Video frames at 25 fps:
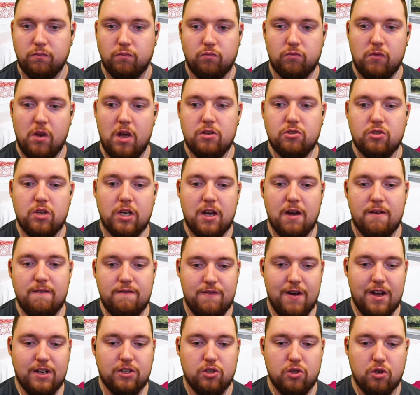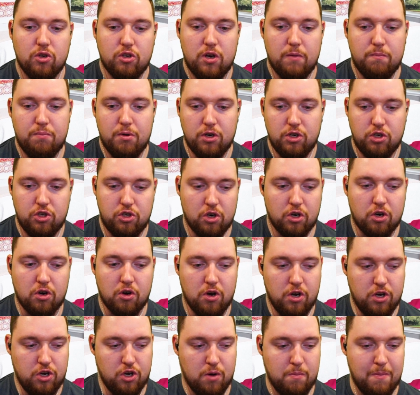It's like a vessel to put sugar
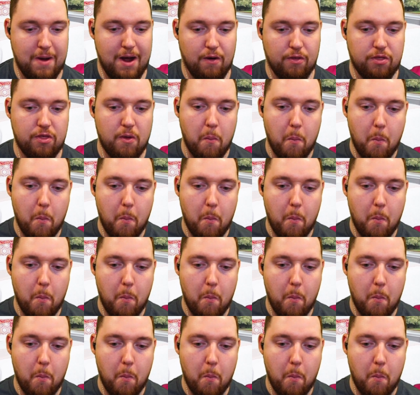in your mouth.